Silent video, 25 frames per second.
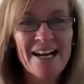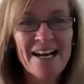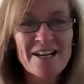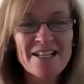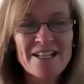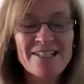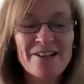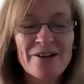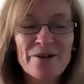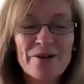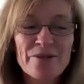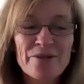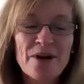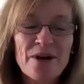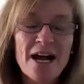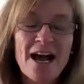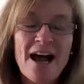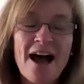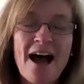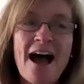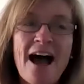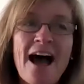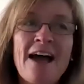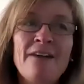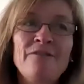So
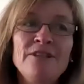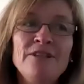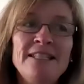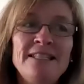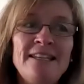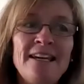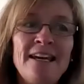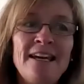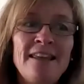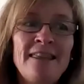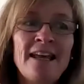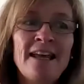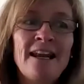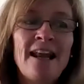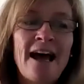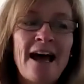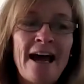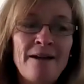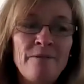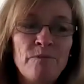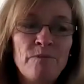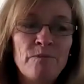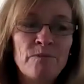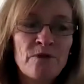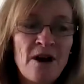I would say that
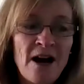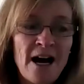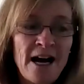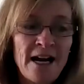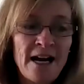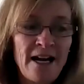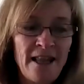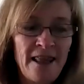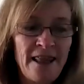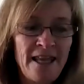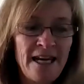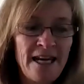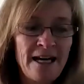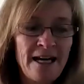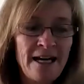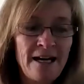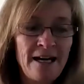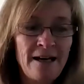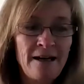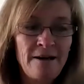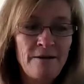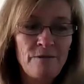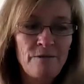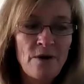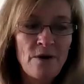I brought
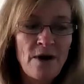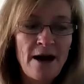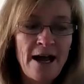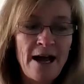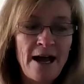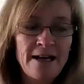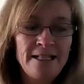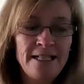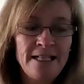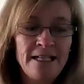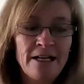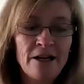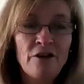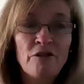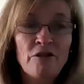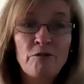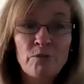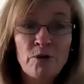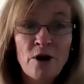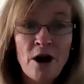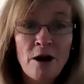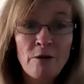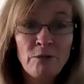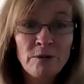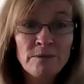the idea of
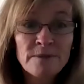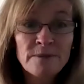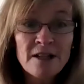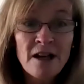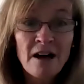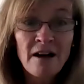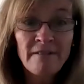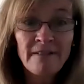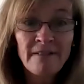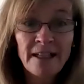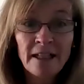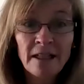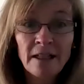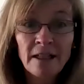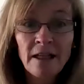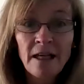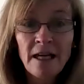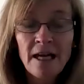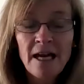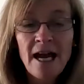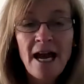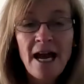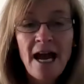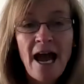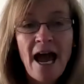problem solving
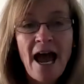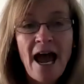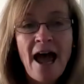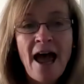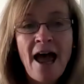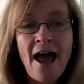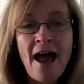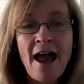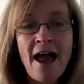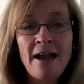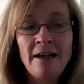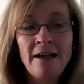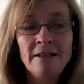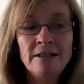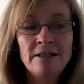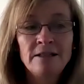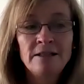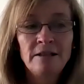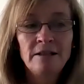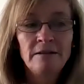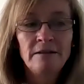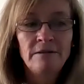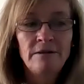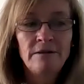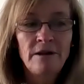and
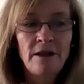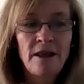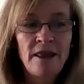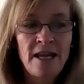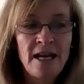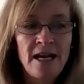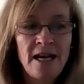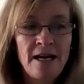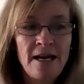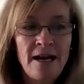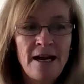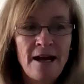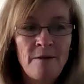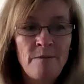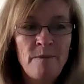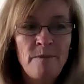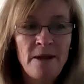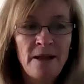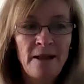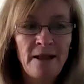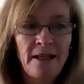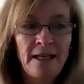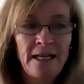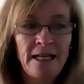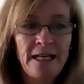the
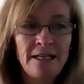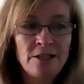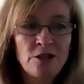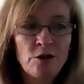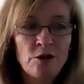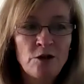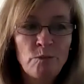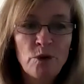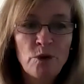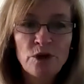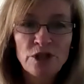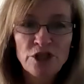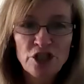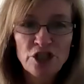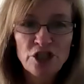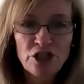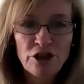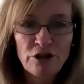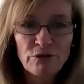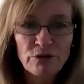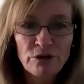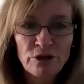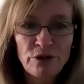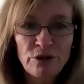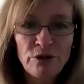ability to push
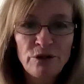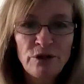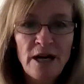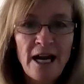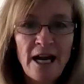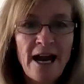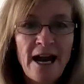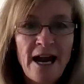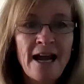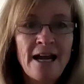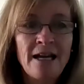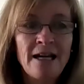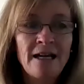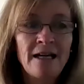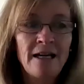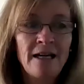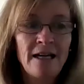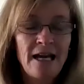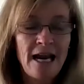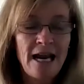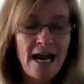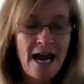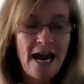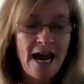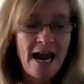through and,
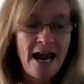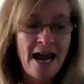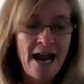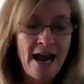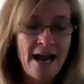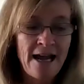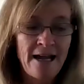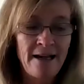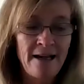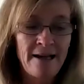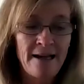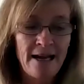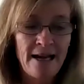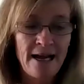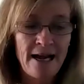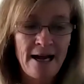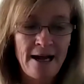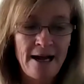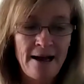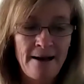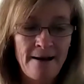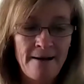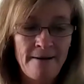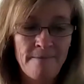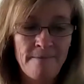and,
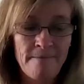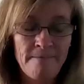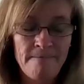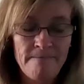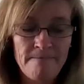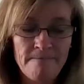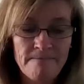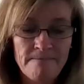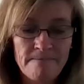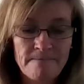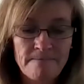um,